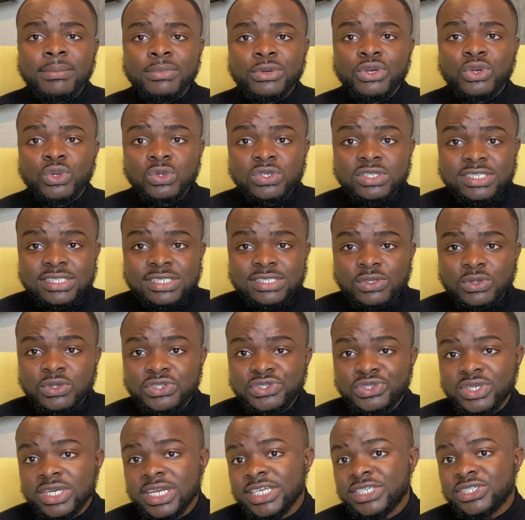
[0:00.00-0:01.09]
those
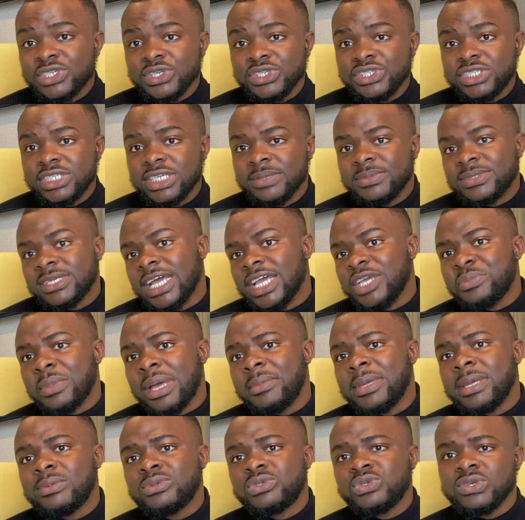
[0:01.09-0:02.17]
relationships, and you might be
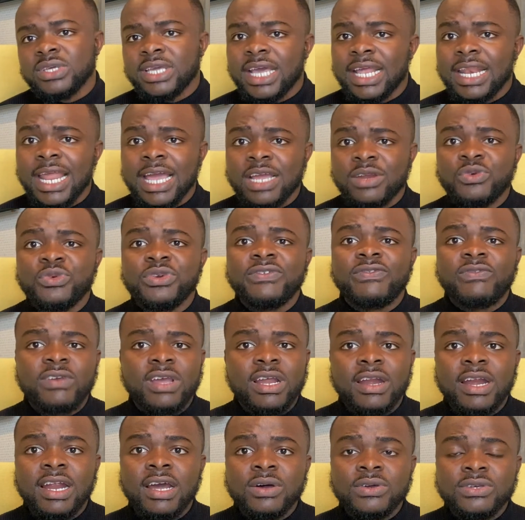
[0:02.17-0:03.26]
able to get
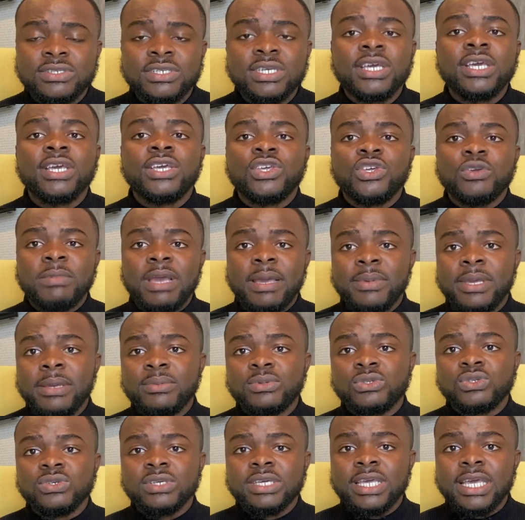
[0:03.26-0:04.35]
referrals. You might be able
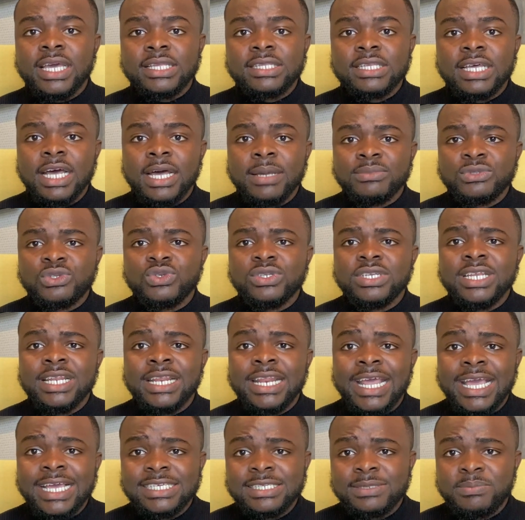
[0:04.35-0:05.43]
to get to the
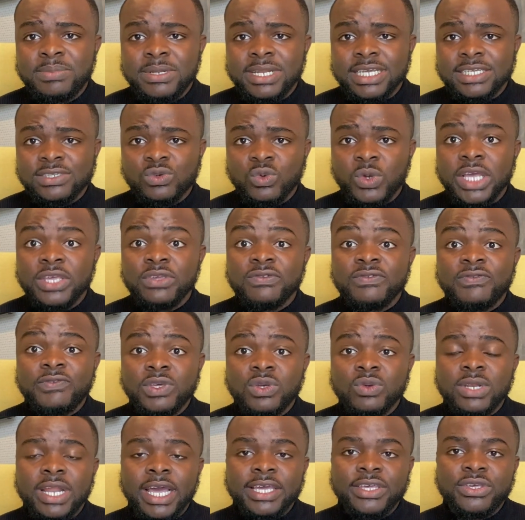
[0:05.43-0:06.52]
next place where you feel
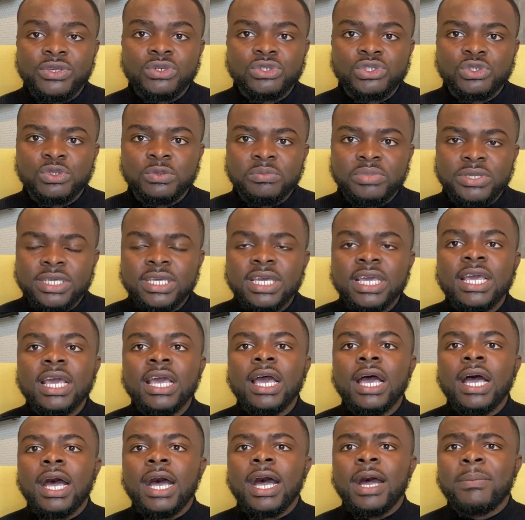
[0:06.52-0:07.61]
like you should be.
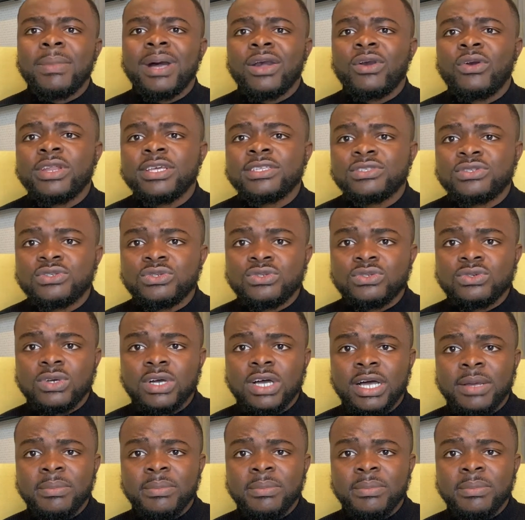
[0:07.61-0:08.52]
According to